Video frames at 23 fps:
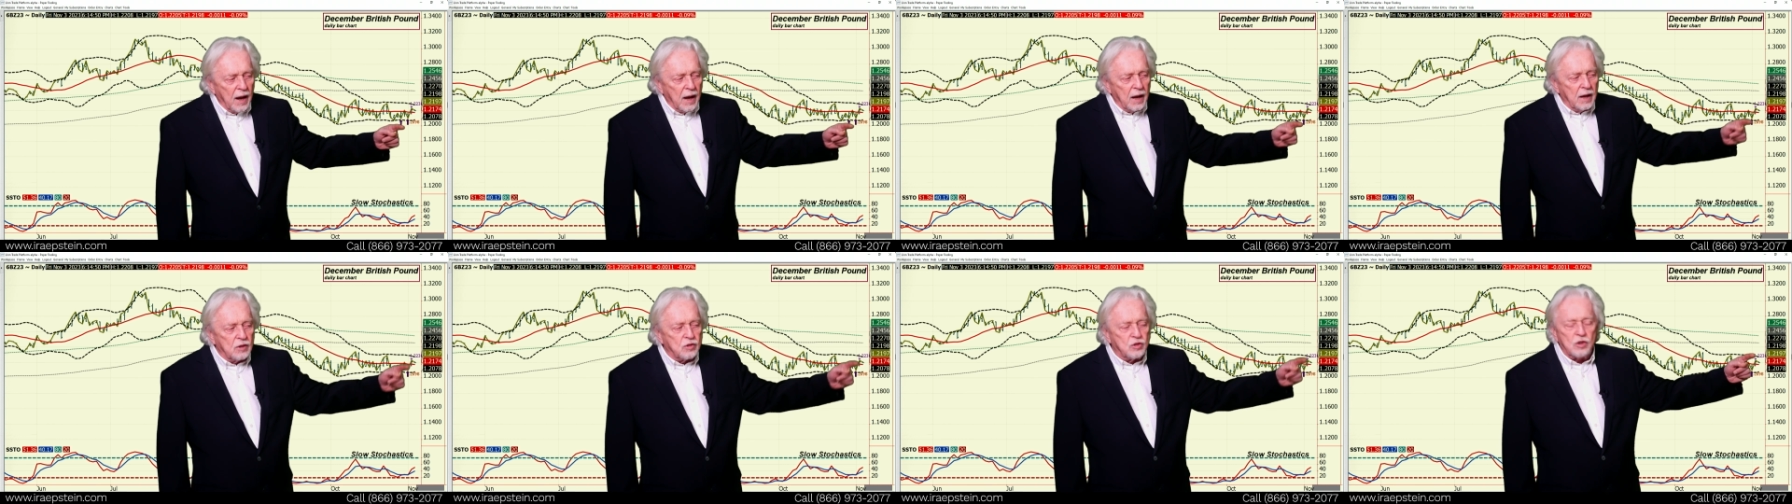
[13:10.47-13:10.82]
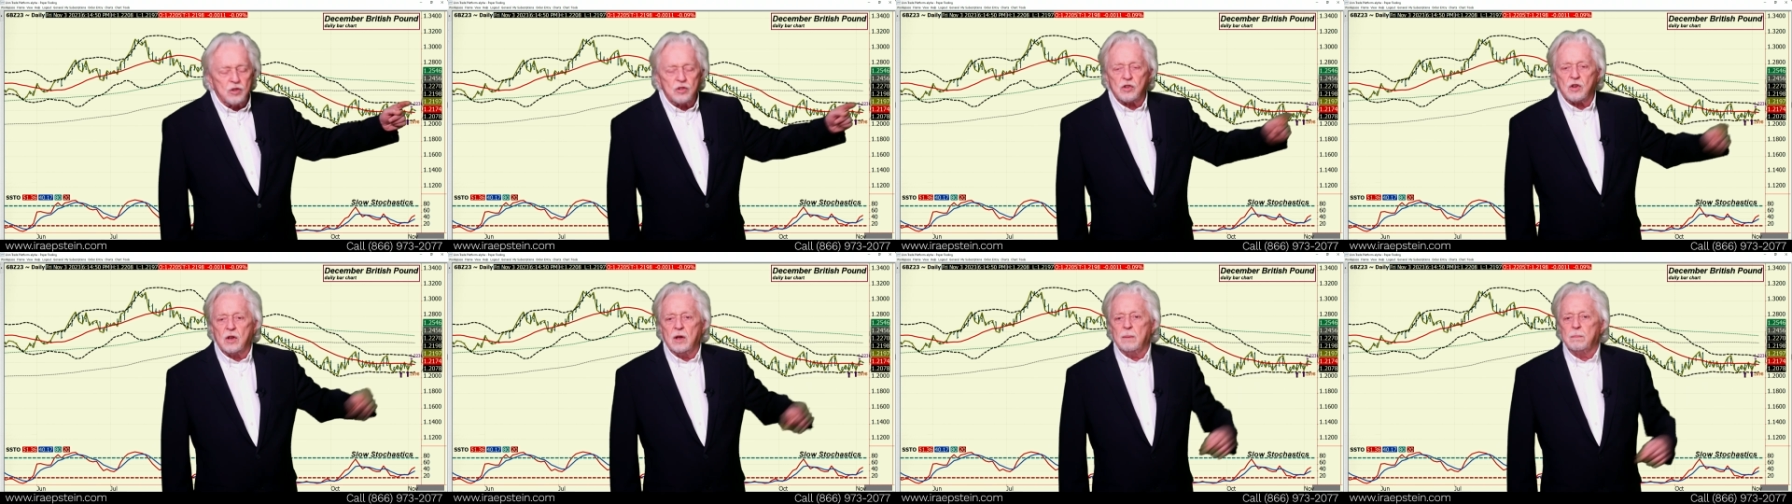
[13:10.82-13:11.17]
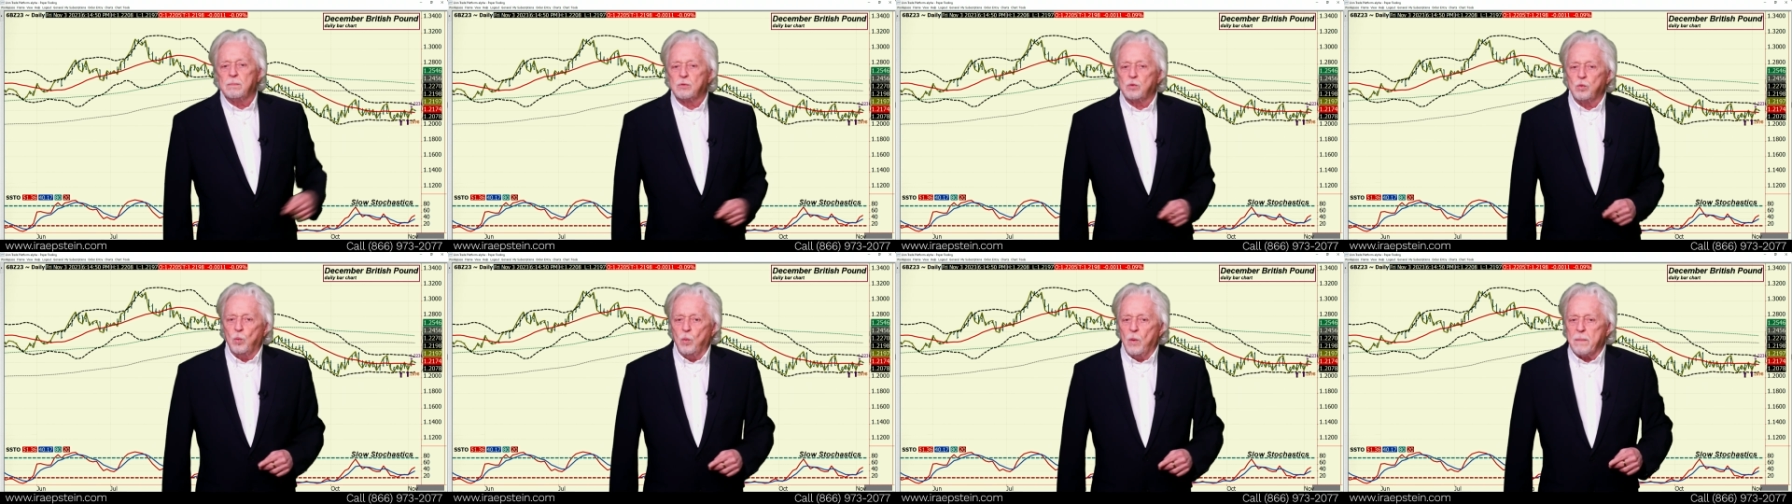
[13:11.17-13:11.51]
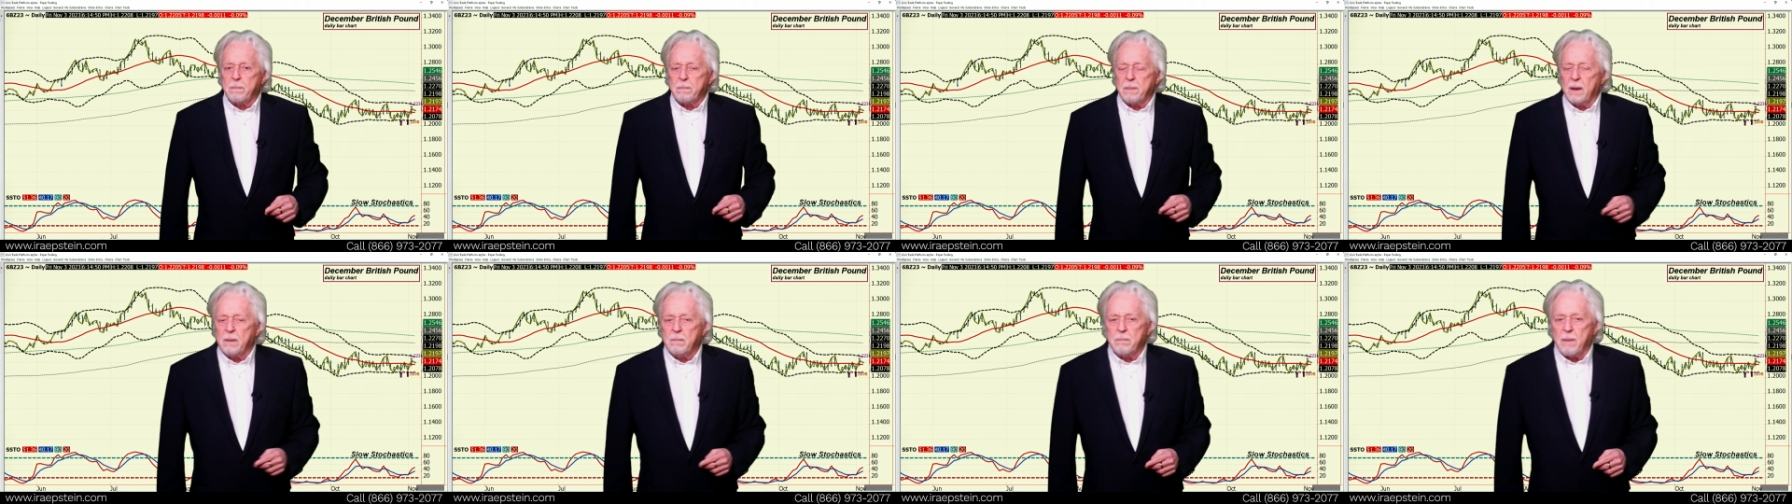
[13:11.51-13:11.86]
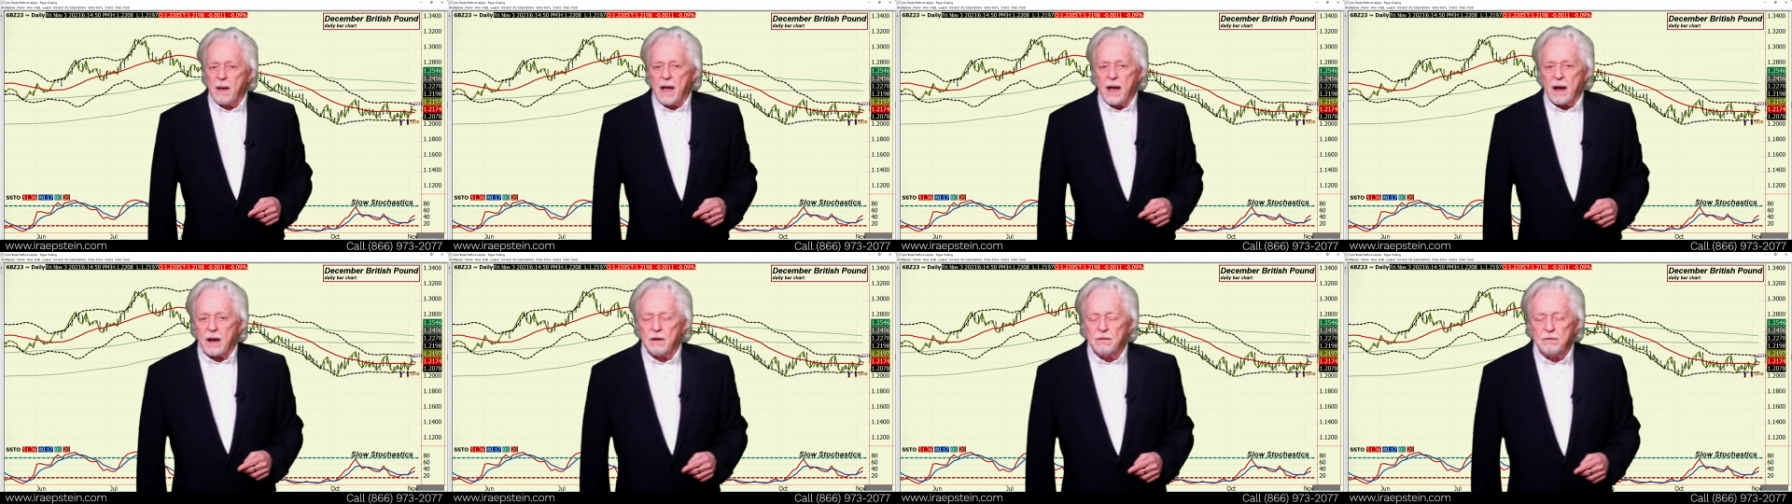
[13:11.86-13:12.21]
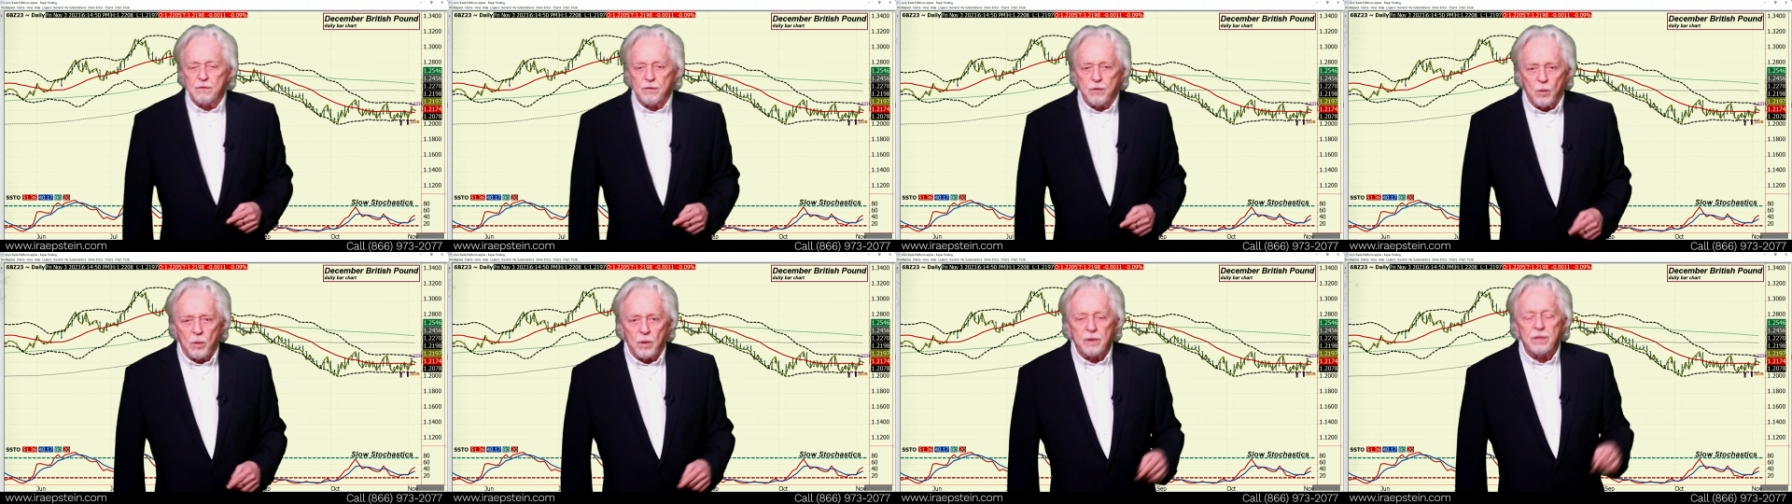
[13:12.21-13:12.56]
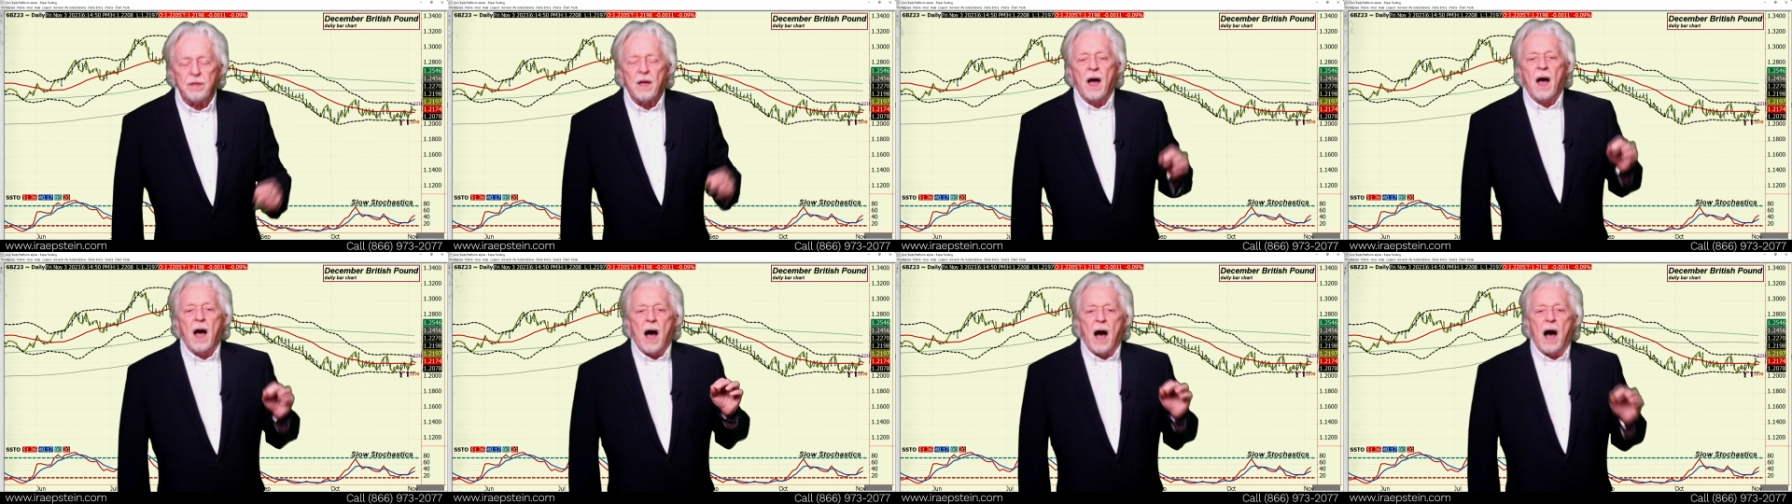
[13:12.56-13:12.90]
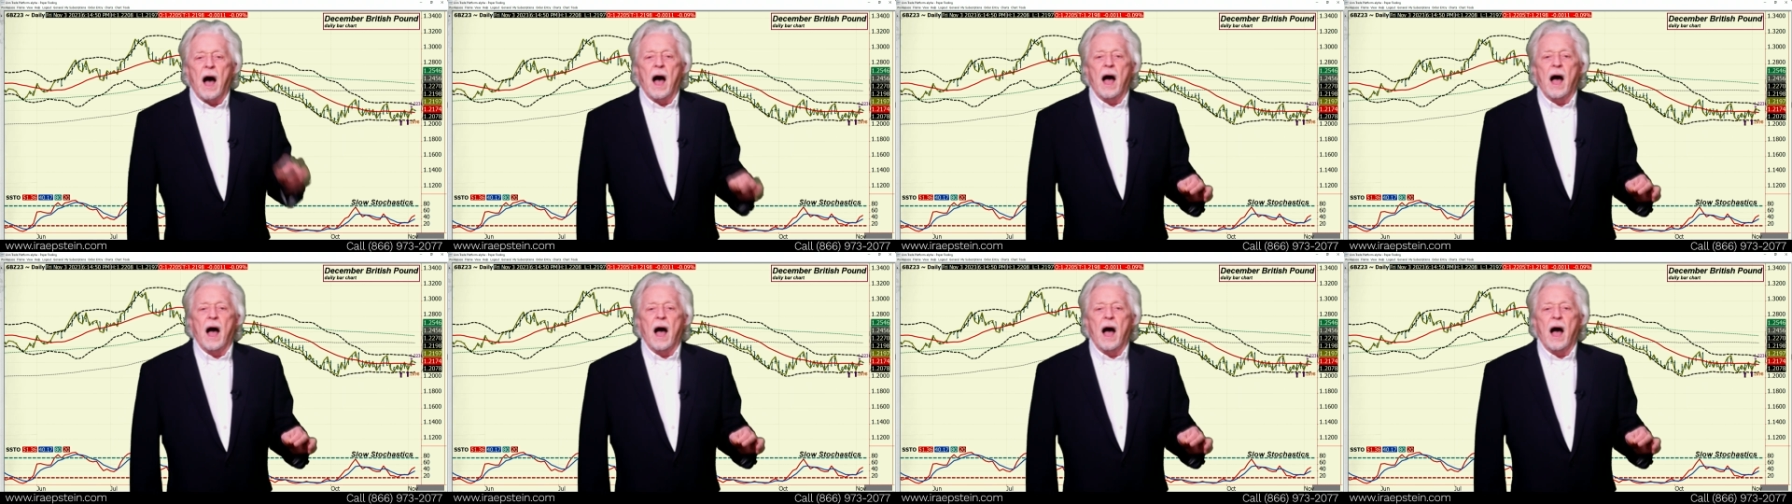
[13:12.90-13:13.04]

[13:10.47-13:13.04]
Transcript: It just keeps whipping back and forth.